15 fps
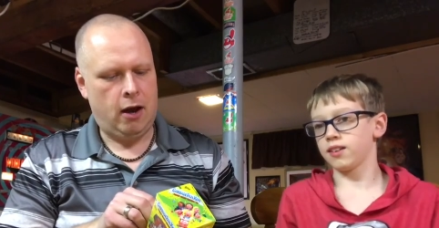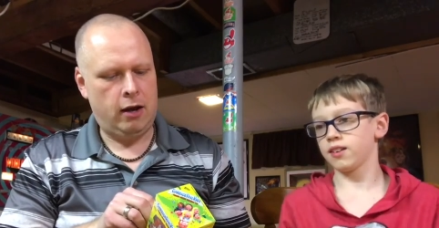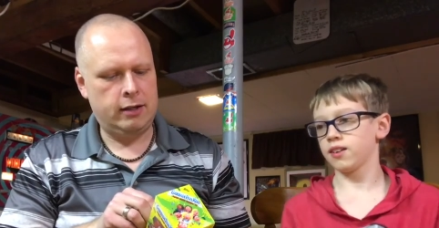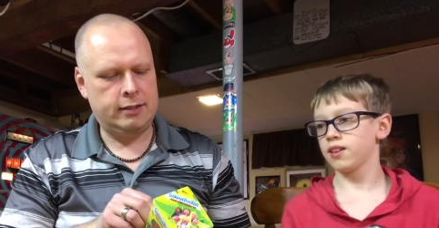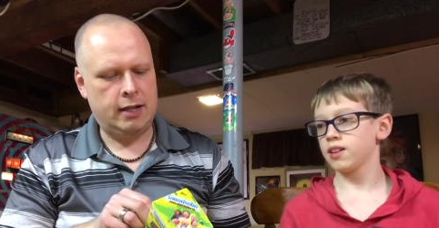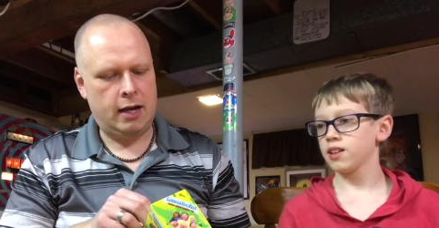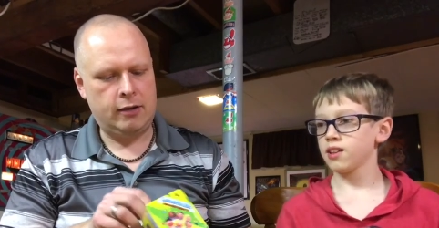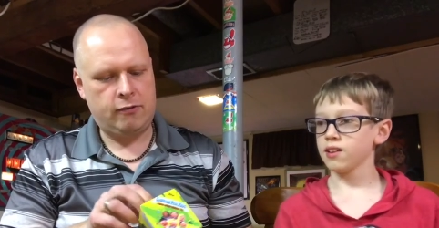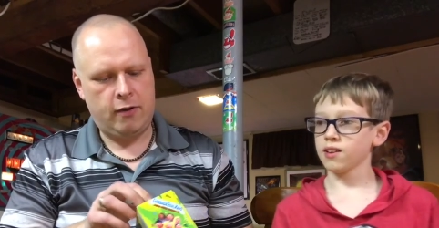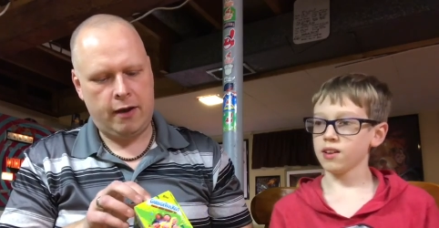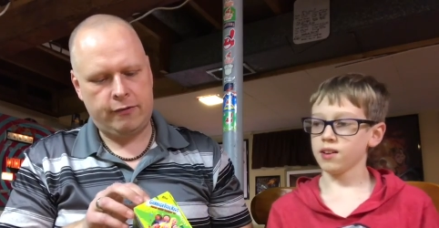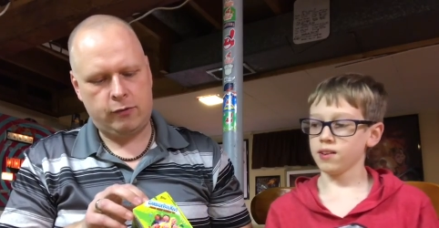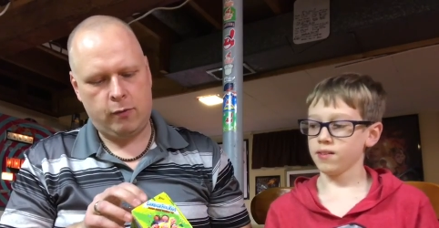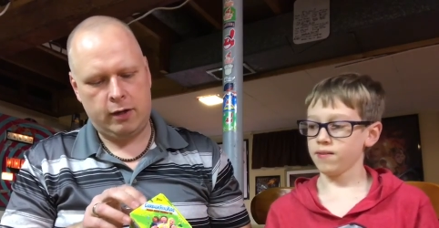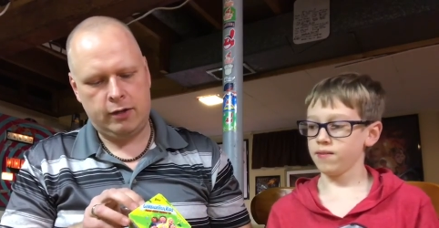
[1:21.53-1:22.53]
Speaker 1: Honest
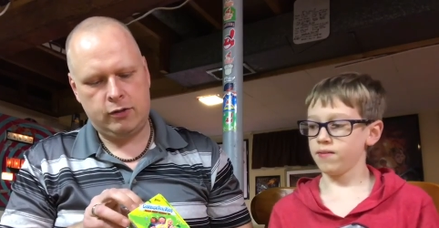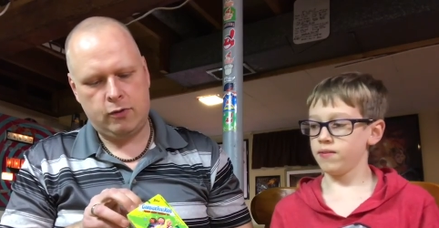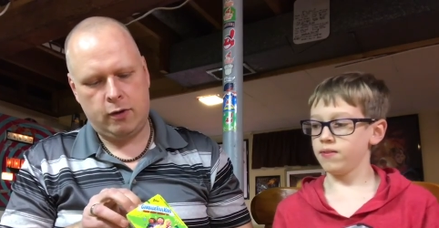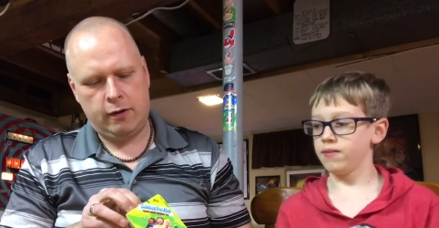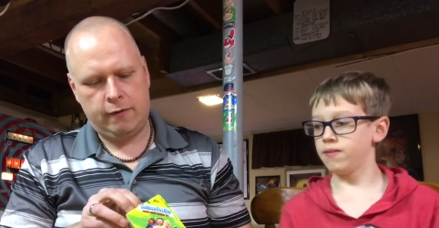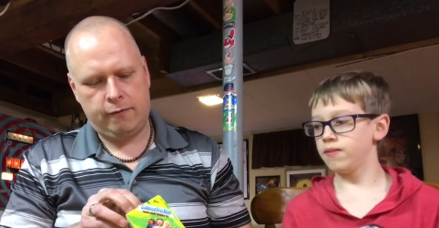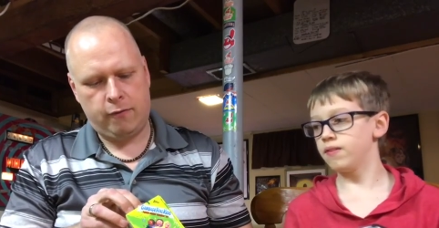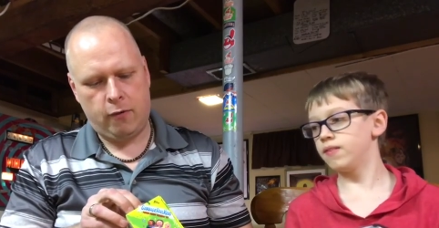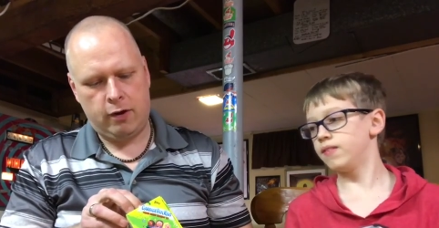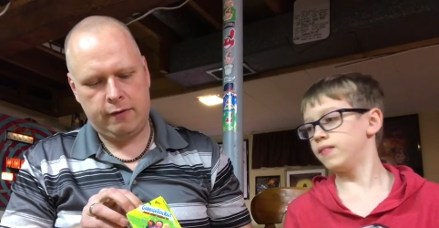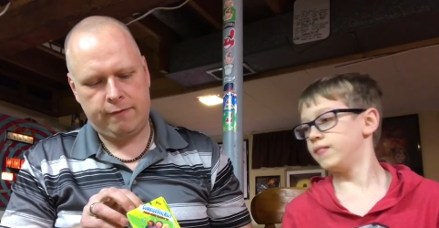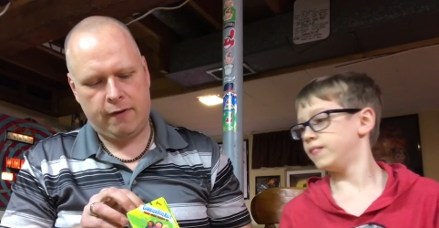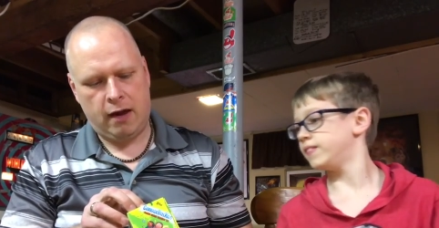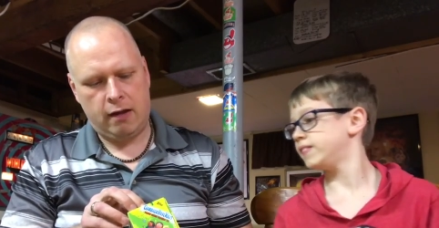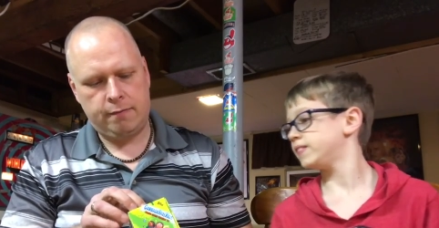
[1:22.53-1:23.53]
autographs, one in two hundred
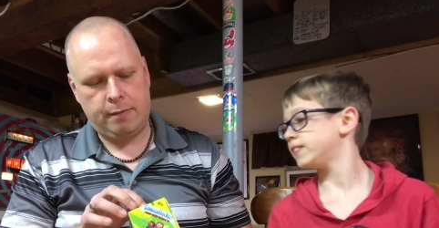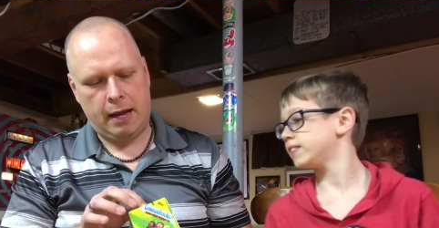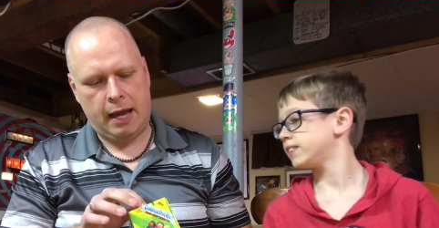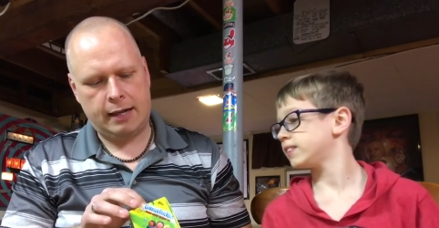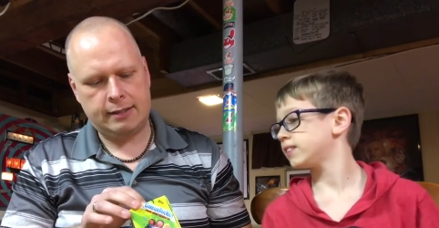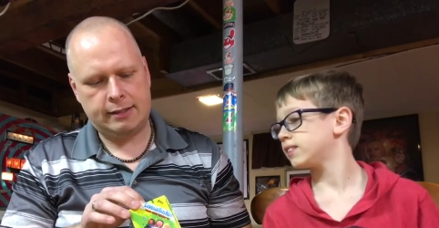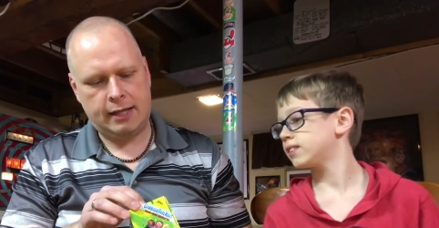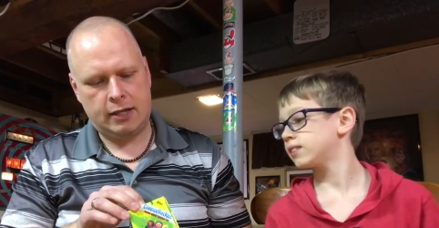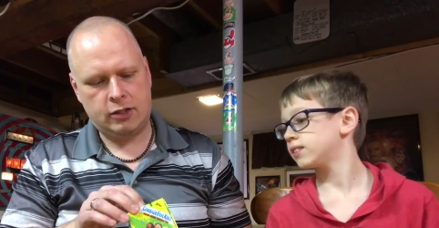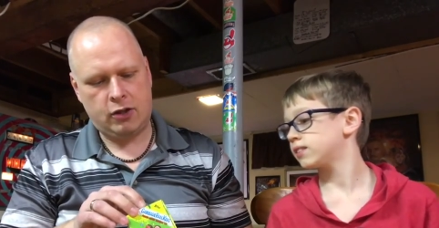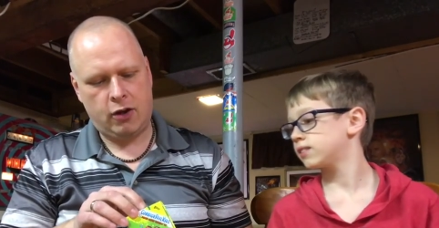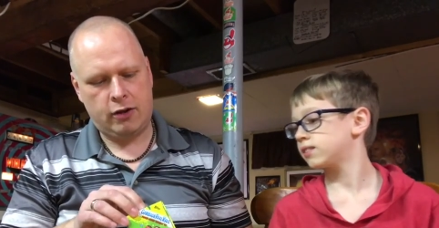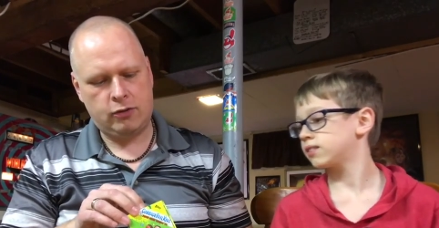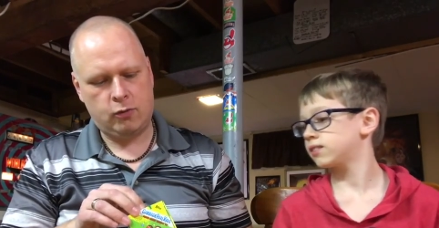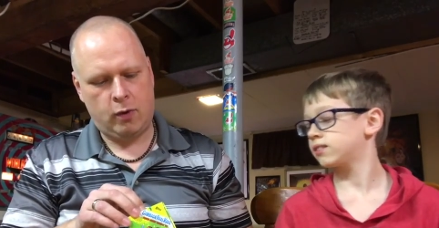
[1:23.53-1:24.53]
forty-five packs. Sketch
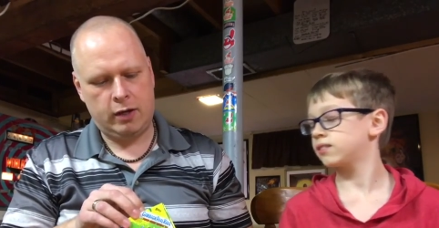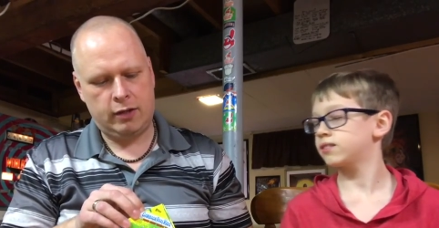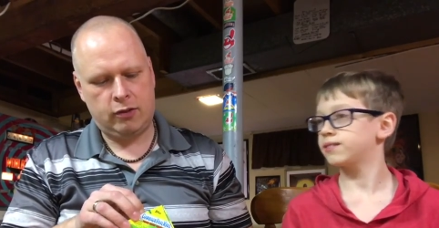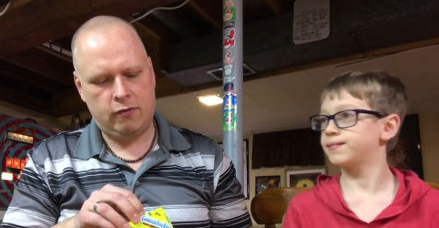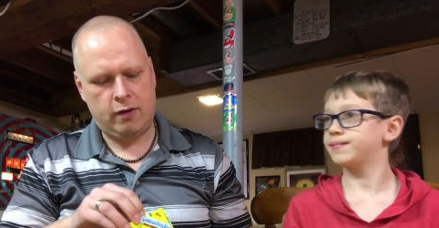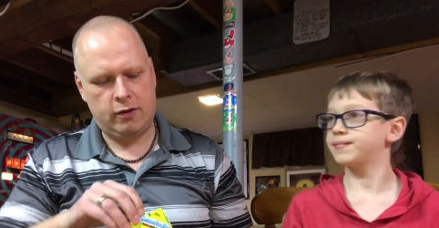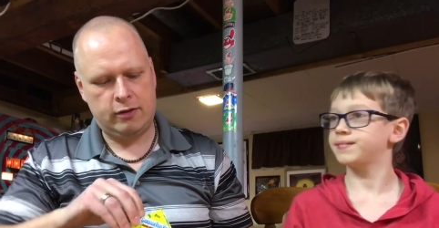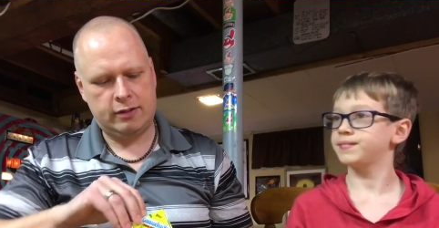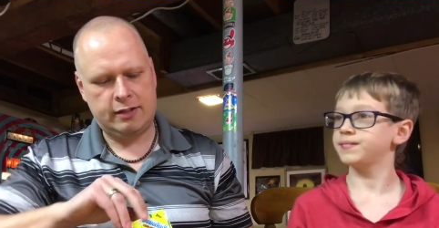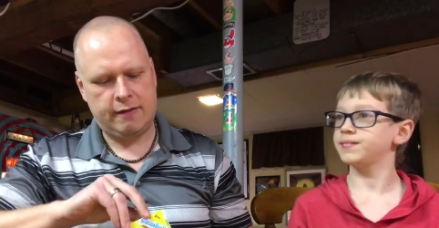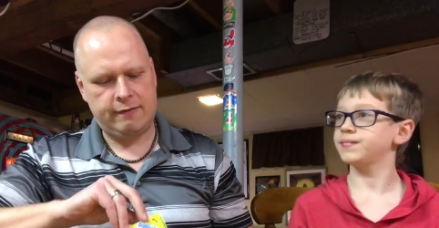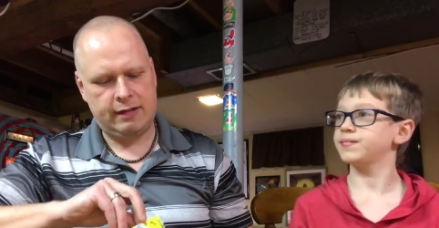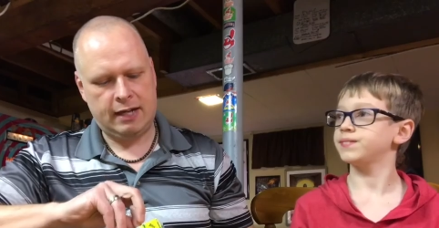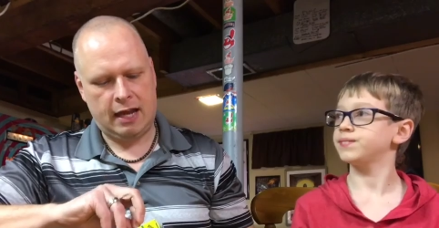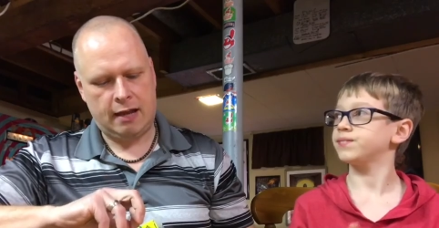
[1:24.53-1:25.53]
cards, one in three hundred
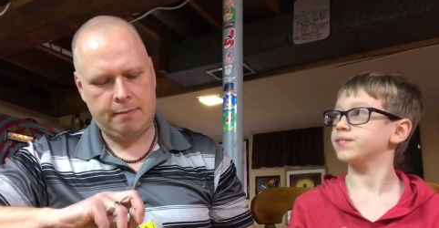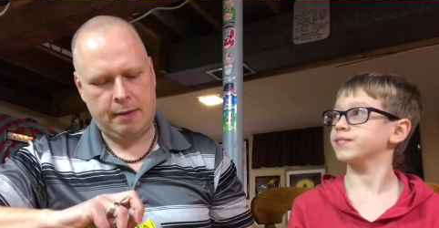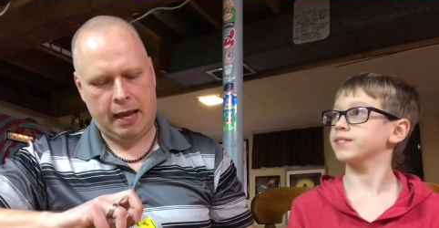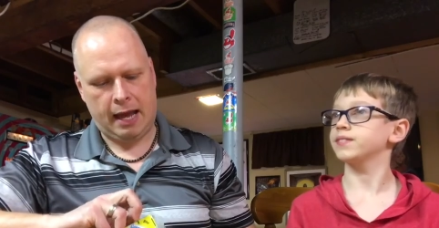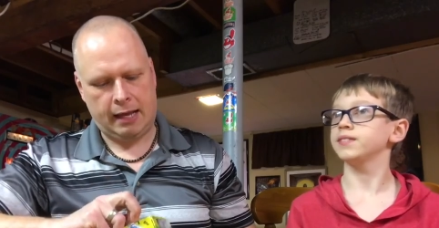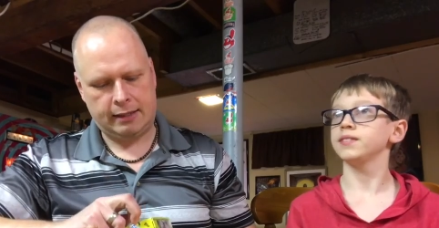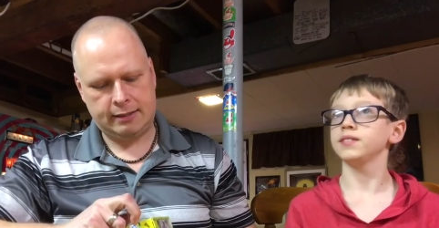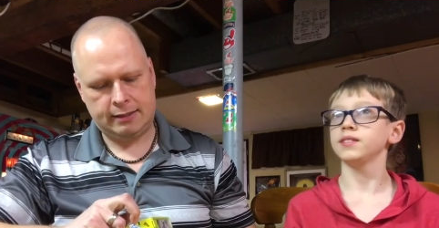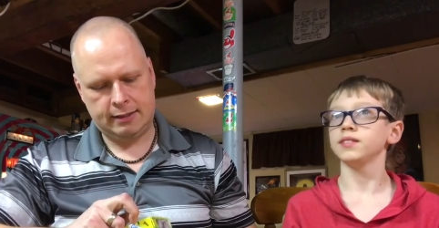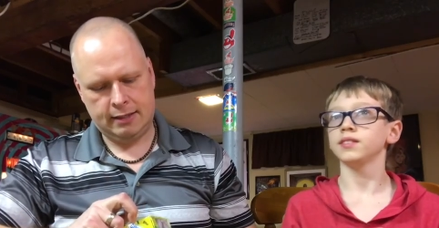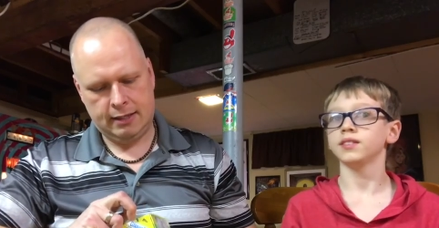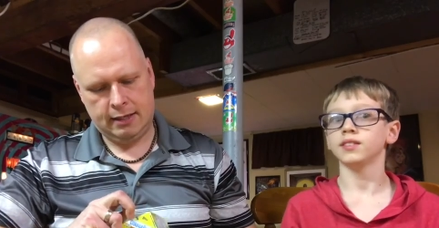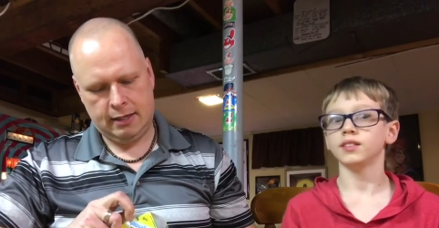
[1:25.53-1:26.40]
seventy-nine packs.